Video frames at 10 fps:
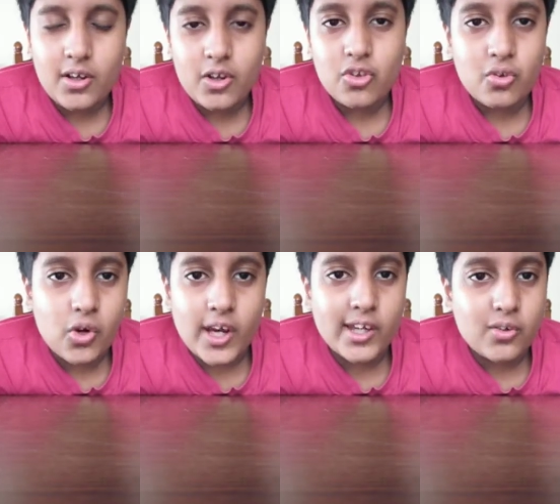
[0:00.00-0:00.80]
so
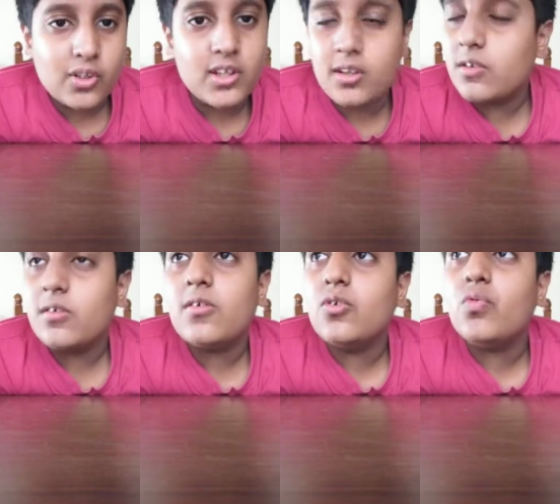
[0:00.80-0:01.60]
I couldn't
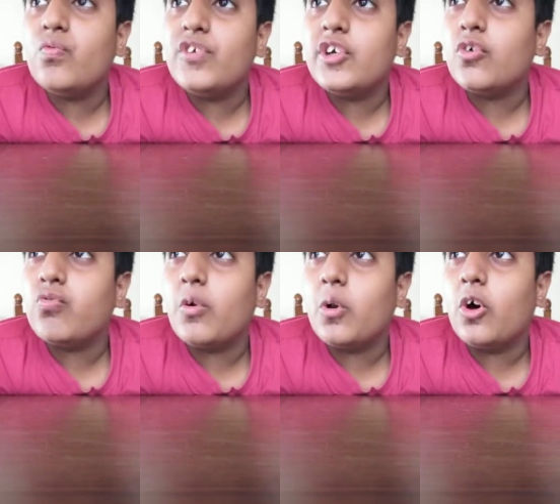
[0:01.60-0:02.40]
do videos
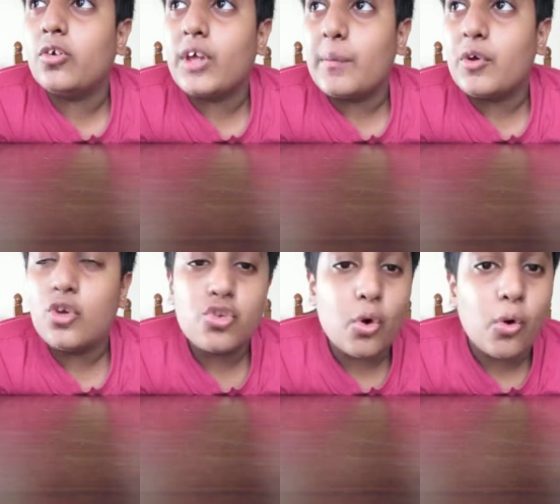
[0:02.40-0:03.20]
for a long time.
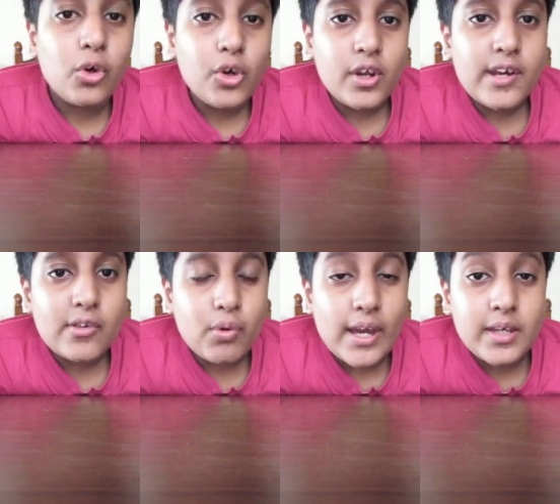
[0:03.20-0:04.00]
So
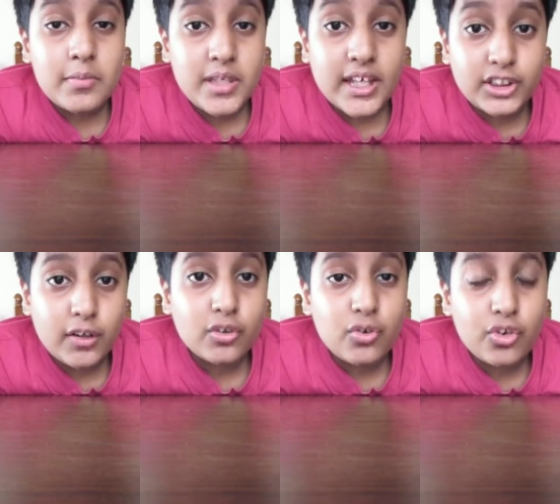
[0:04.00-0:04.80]
that's why me and
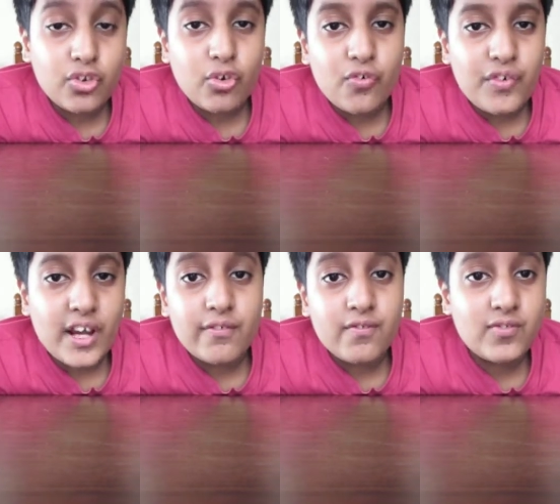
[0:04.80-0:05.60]
Gerald
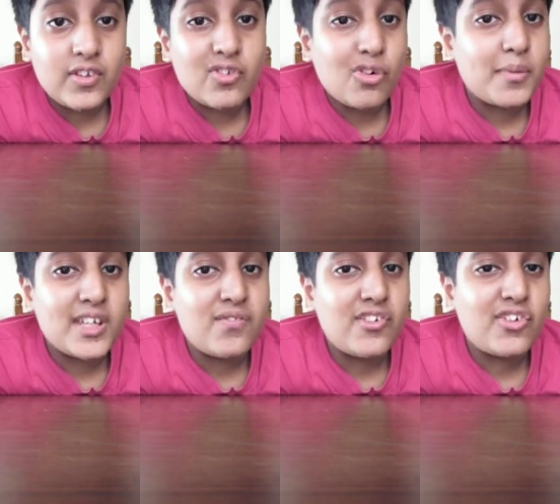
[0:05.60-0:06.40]
2605 did so
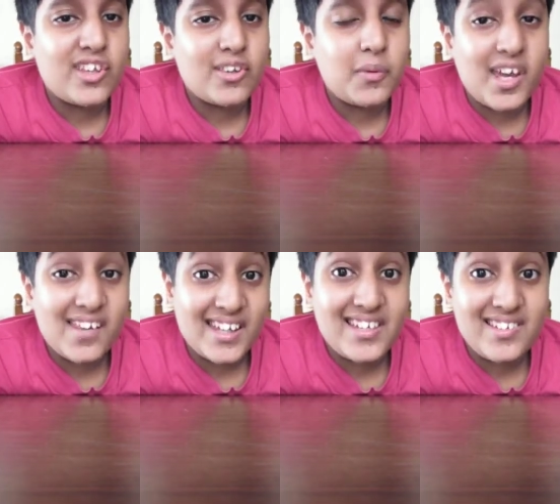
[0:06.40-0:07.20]
many videos until we had
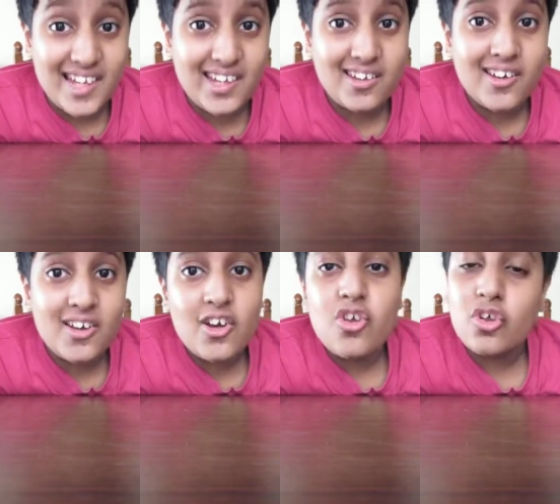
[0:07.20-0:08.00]
98.
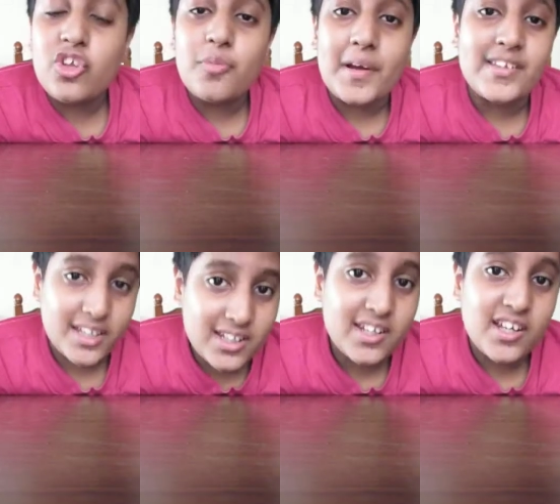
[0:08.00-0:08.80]
So this is my
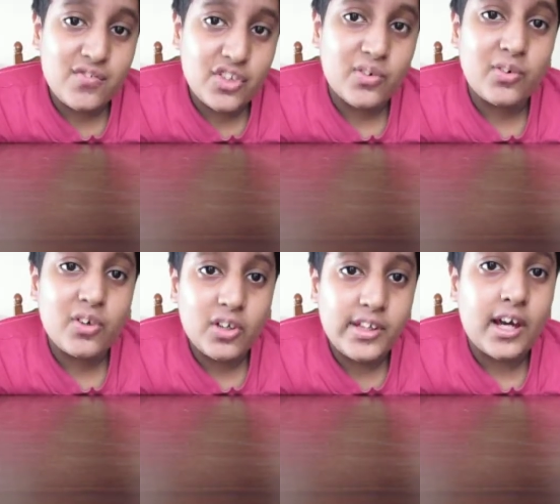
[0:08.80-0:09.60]
99 video,
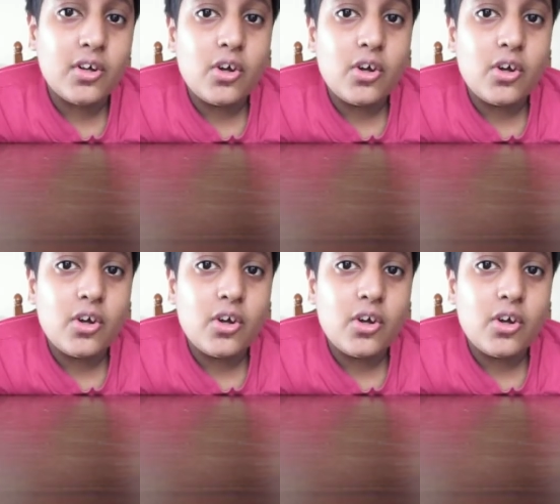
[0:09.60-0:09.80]
yeah.